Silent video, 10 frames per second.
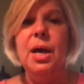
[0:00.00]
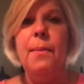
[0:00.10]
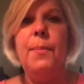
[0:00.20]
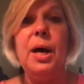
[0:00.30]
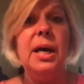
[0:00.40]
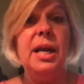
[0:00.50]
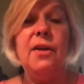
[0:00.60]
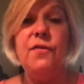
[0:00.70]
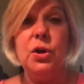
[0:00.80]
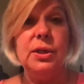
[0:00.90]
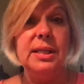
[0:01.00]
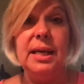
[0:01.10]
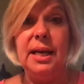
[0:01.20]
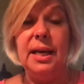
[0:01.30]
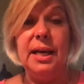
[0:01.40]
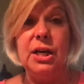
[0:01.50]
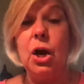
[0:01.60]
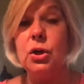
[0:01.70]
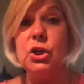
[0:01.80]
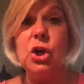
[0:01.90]
But if you're sitting at a
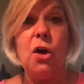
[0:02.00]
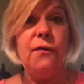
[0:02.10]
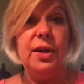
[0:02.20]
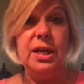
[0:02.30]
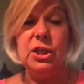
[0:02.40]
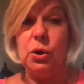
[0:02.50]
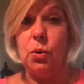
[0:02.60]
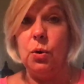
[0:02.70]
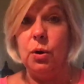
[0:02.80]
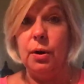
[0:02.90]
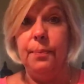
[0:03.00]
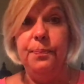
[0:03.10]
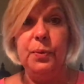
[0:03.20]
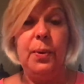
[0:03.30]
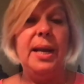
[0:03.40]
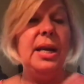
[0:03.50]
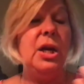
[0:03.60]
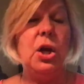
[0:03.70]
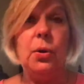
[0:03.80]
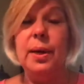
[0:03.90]
doctor's office or waiting to
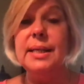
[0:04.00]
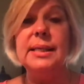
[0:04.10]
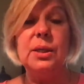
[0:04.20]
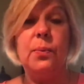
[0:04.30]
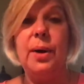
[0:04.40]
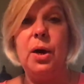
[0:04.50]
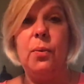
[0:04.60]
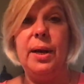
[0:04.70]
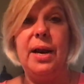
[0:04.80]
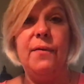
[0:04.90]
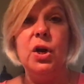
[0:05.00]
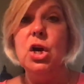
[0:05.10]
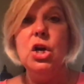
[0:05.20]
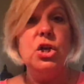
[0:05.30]
go in somewhere, whatever,